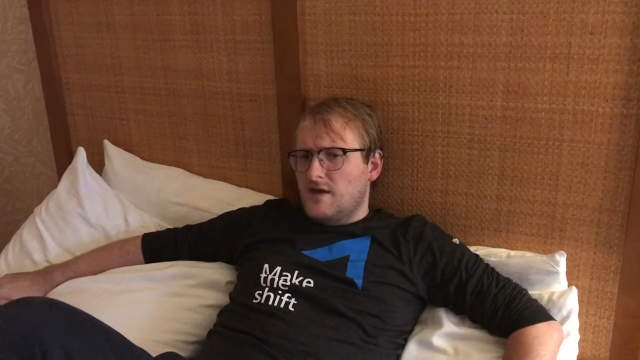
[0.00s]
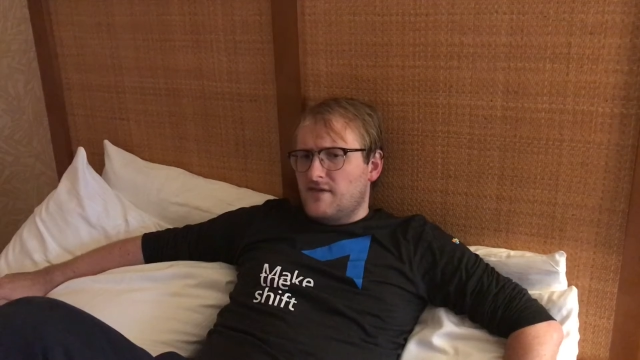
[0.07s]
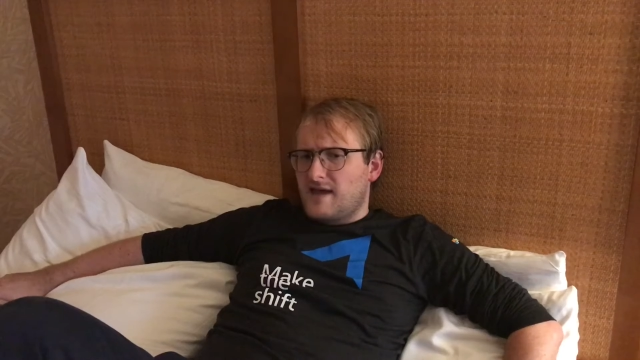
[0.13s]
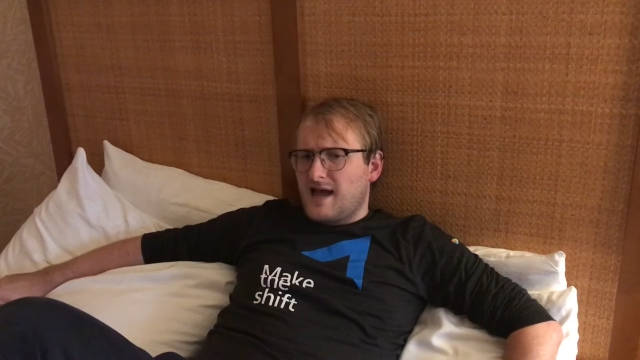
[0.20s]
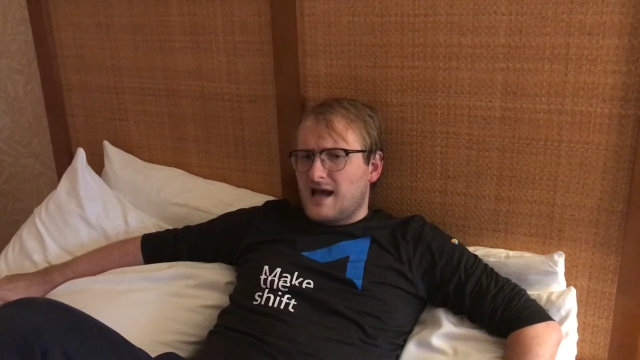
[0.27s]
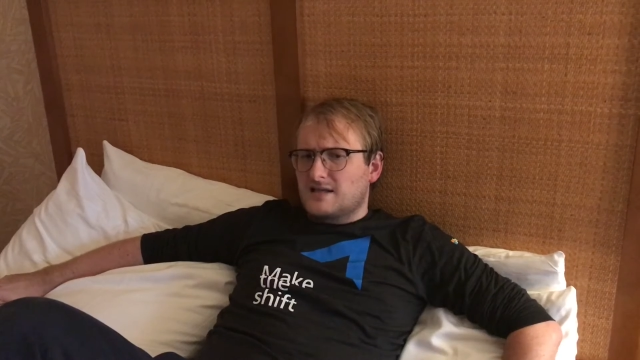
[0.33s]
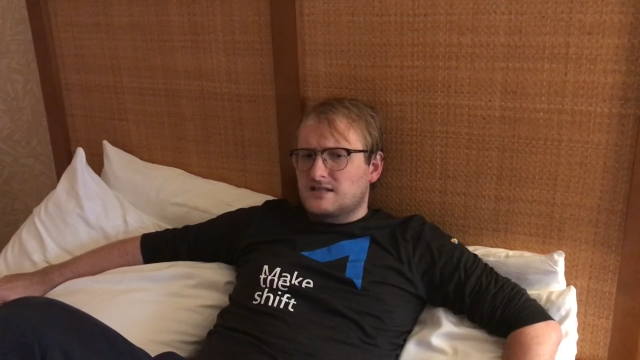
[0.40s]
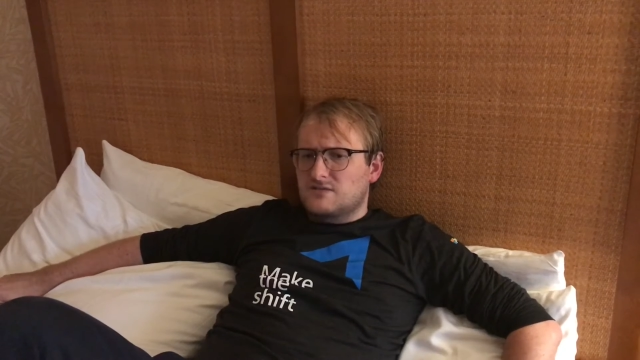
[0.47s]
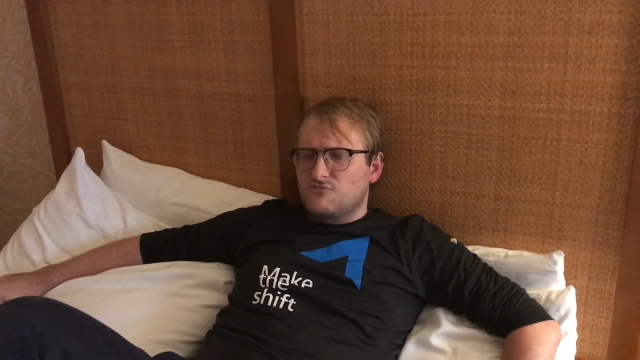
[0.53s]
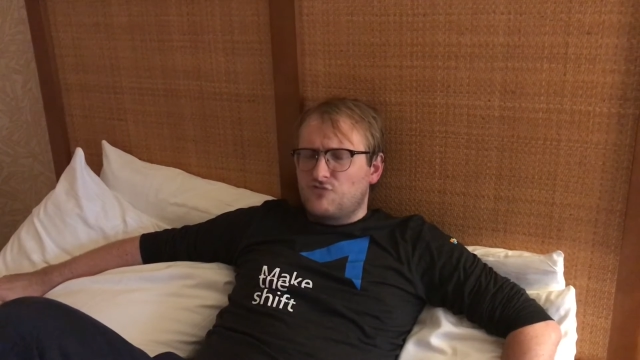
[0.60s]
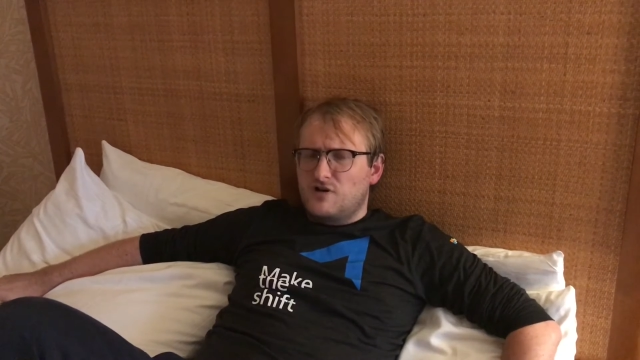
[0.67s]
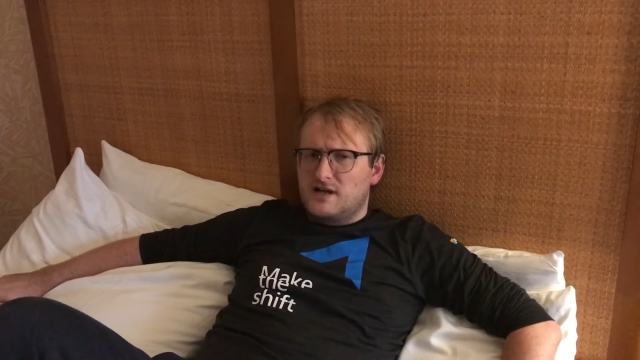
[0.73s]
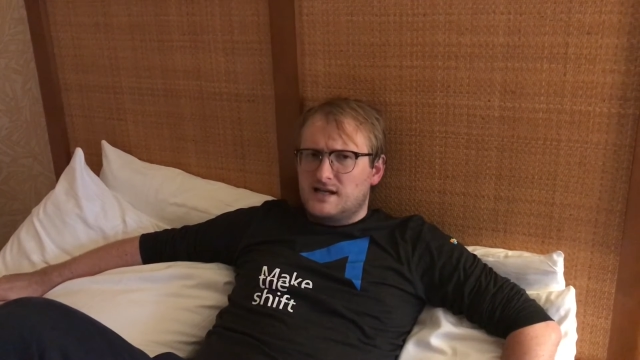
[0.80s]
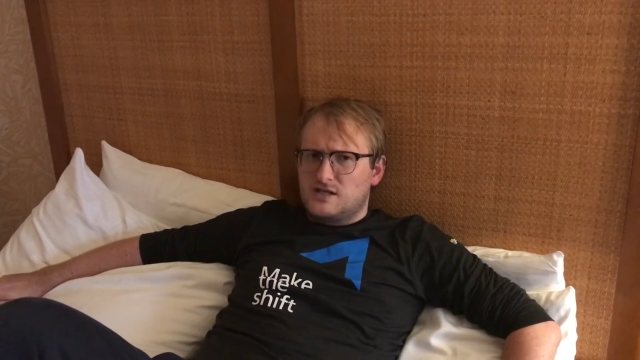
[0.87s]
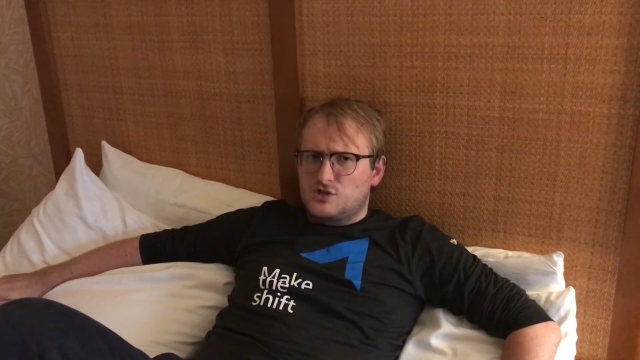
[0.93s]
they had some
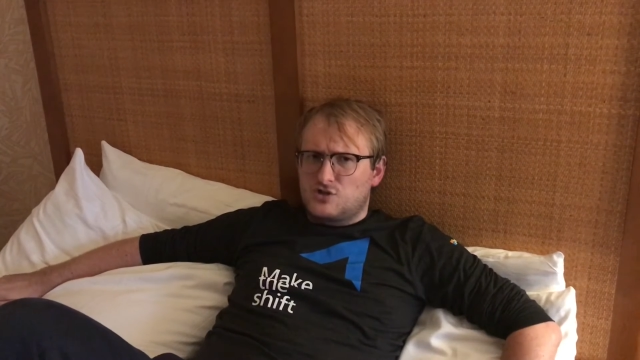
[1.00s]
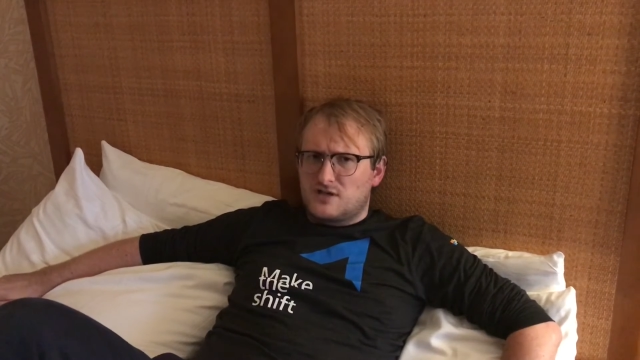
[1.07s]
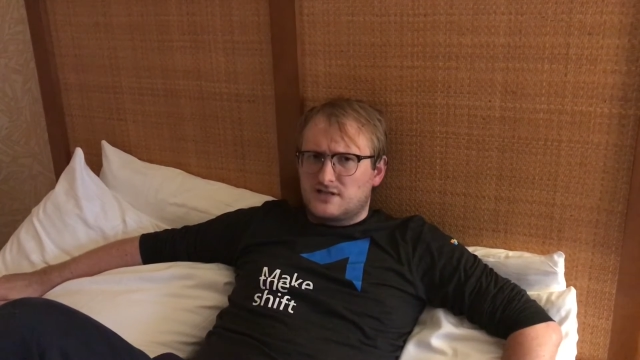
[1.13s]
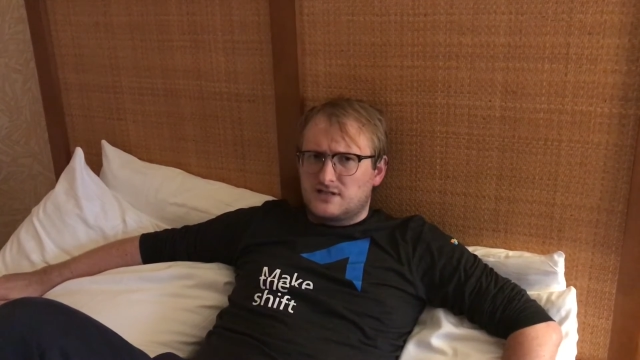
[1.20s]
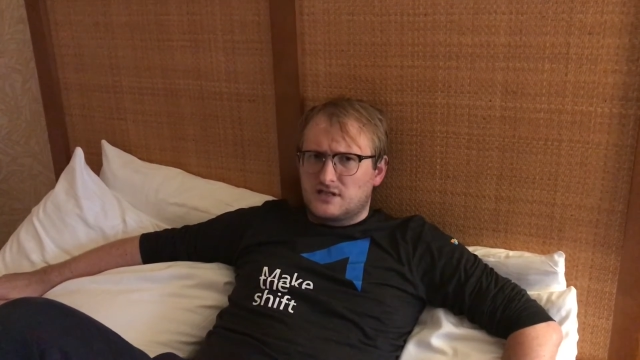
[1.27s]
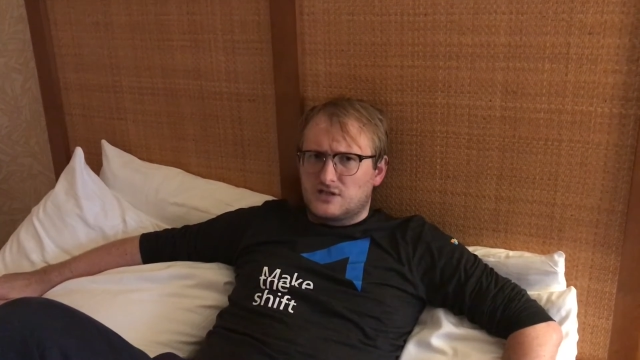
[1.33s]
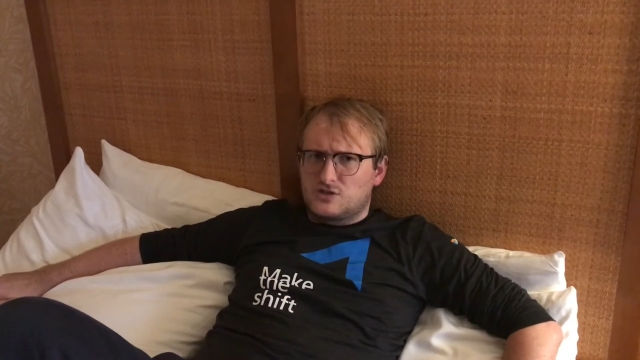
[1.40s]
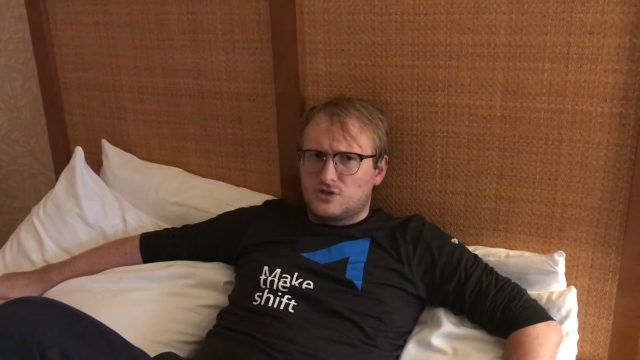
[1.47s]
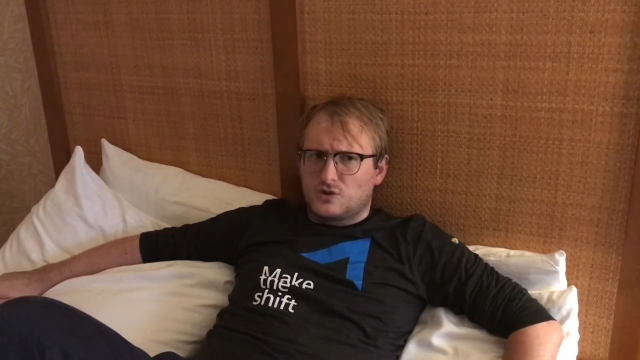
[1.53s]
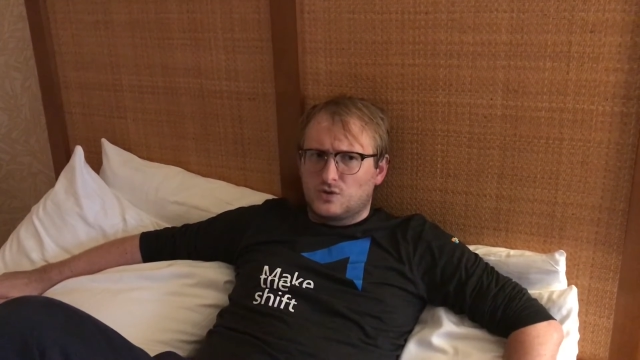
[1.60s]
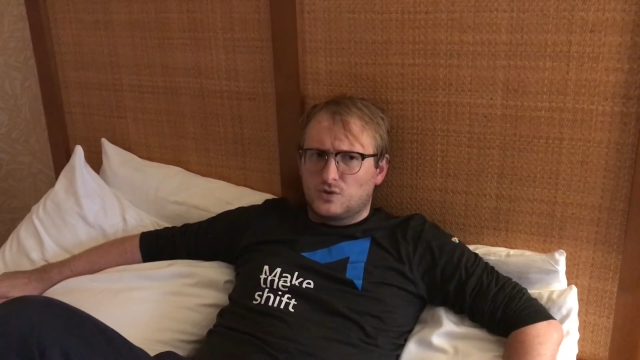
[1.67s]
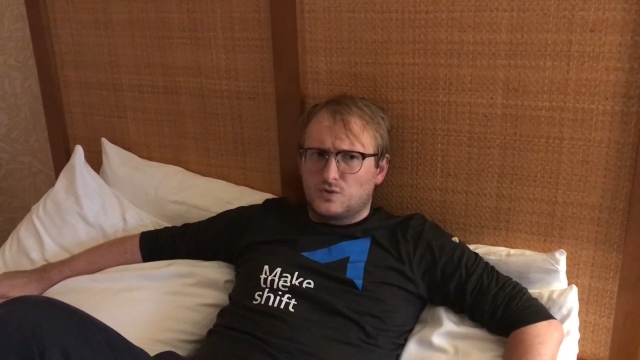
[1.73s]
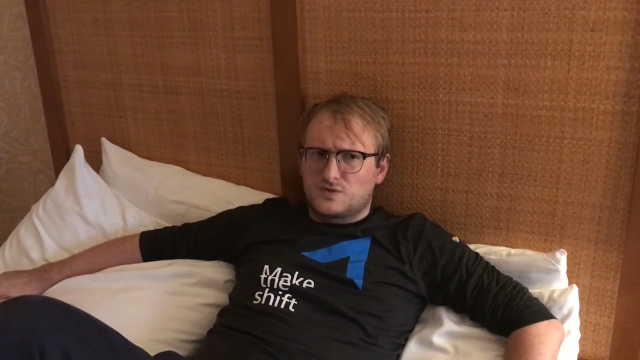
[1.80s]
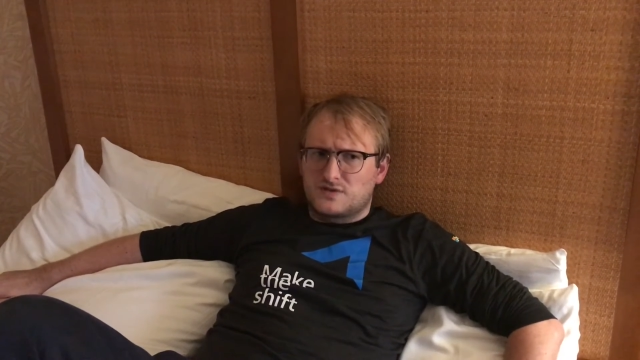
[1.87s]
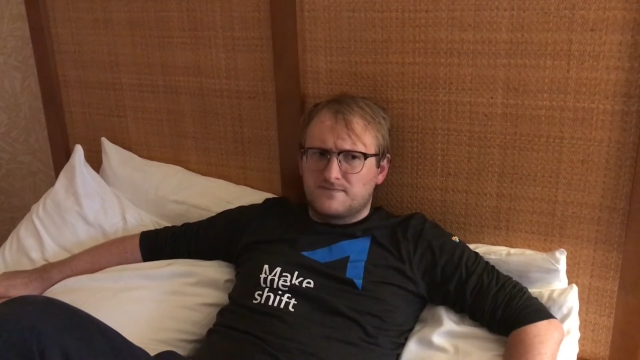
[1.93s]
really interesting
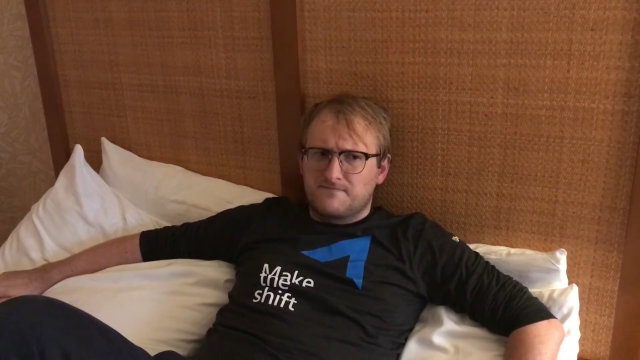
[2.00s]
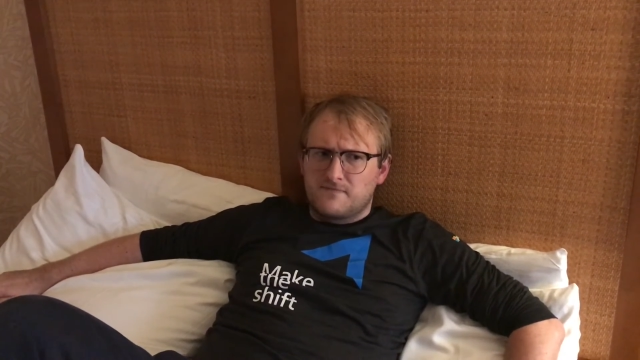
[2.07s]
tools.